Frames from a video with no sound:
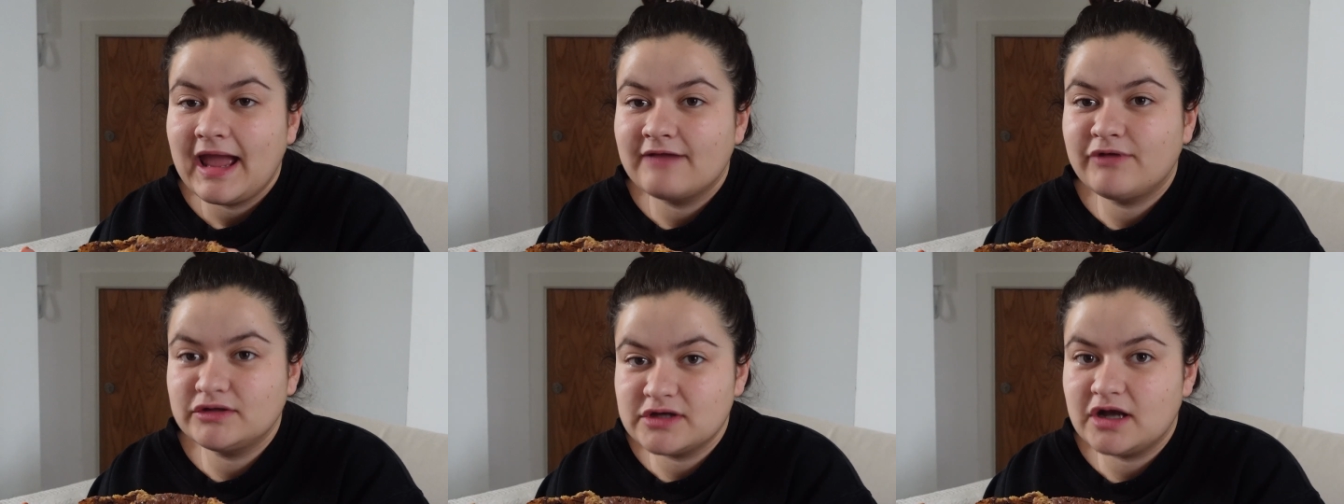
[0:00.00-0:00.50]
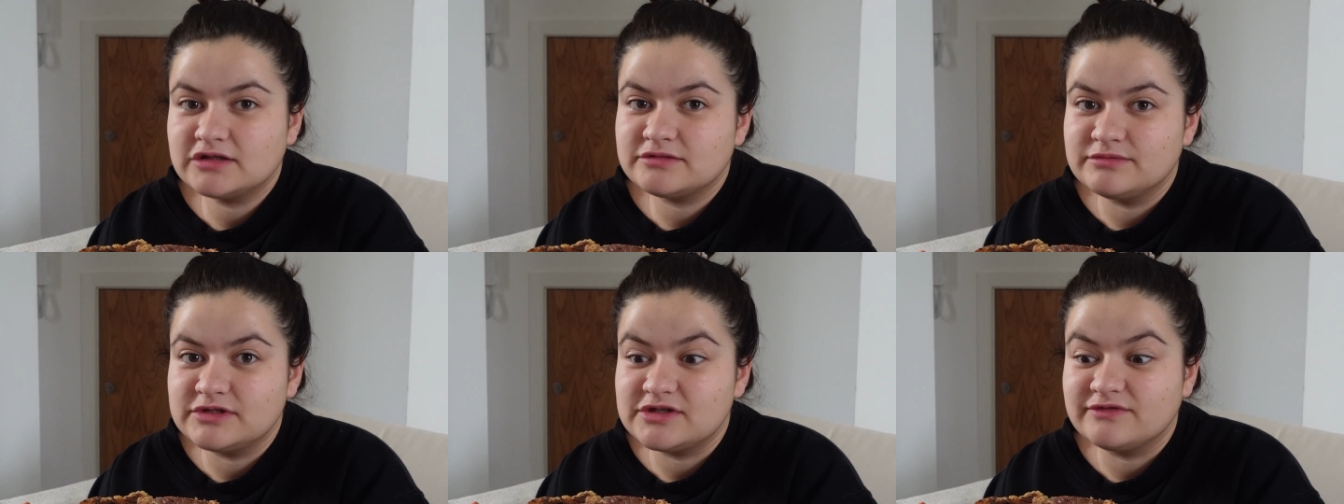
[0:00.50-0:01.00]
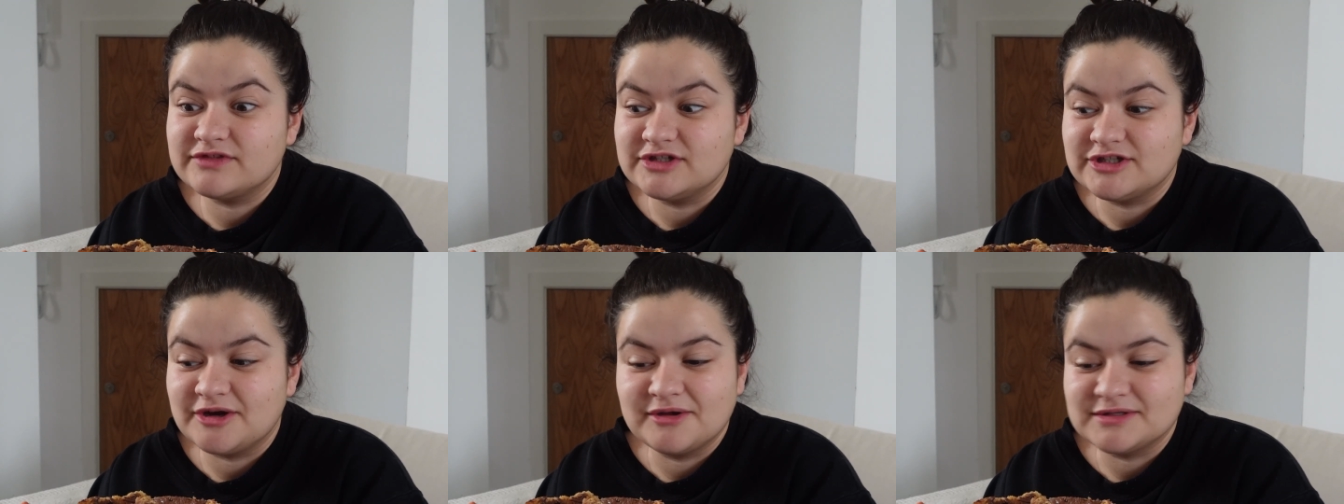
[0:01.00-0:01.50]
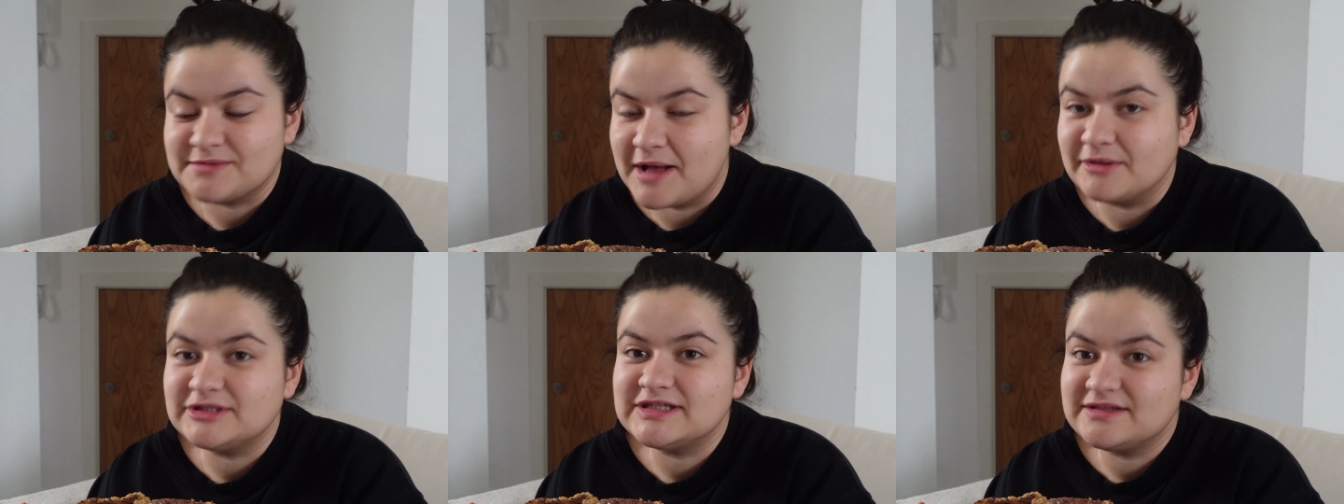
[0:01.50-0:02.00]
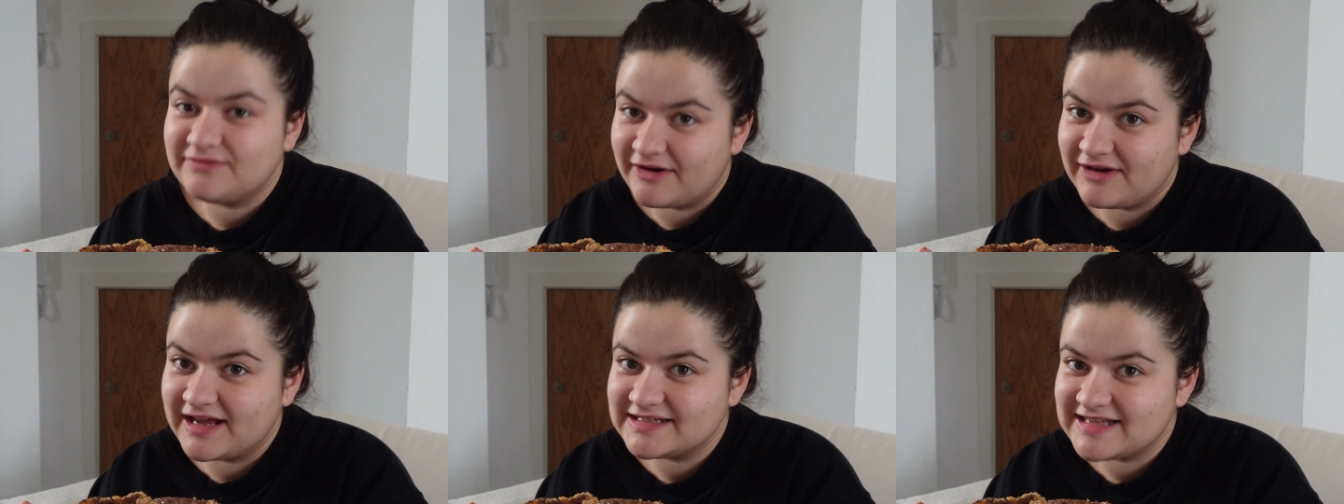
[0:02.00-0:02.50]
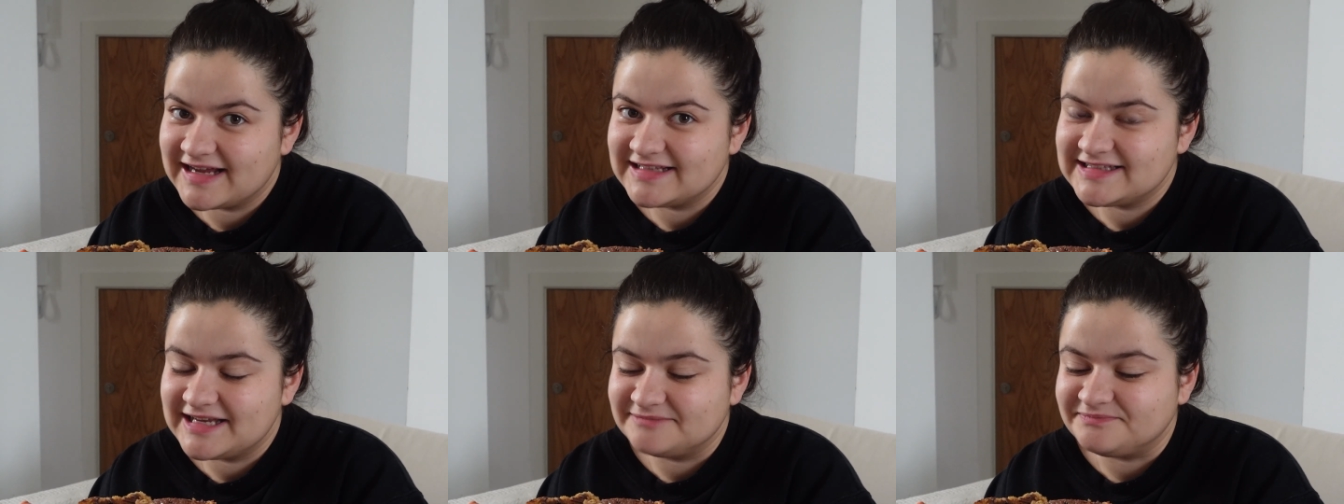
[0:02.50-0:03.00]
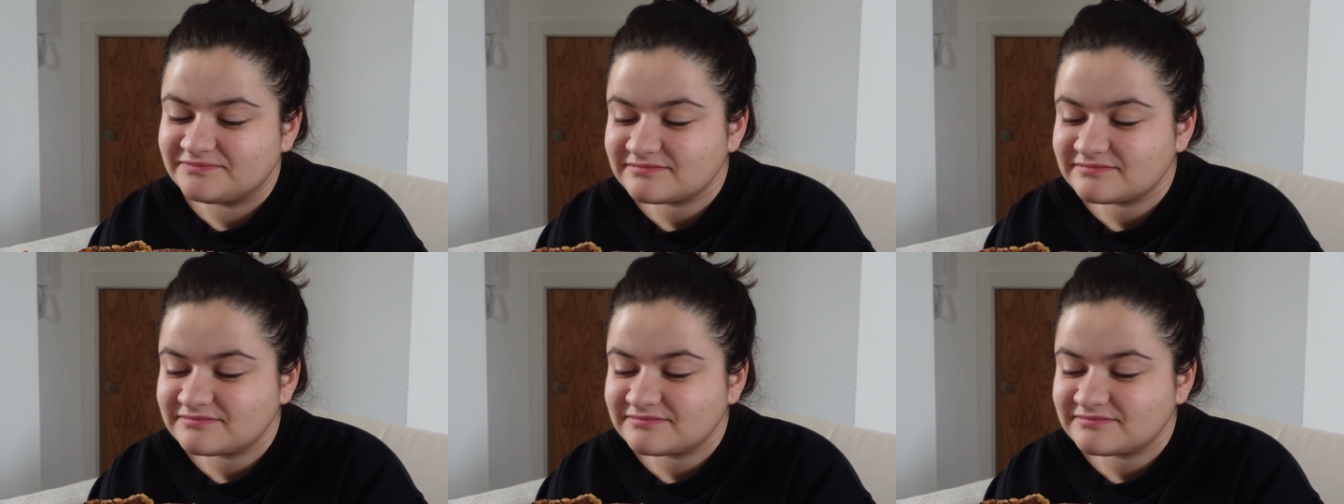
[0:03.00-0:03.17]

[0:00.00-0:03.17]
I've also got some stuff to show you as well, which is very exciting.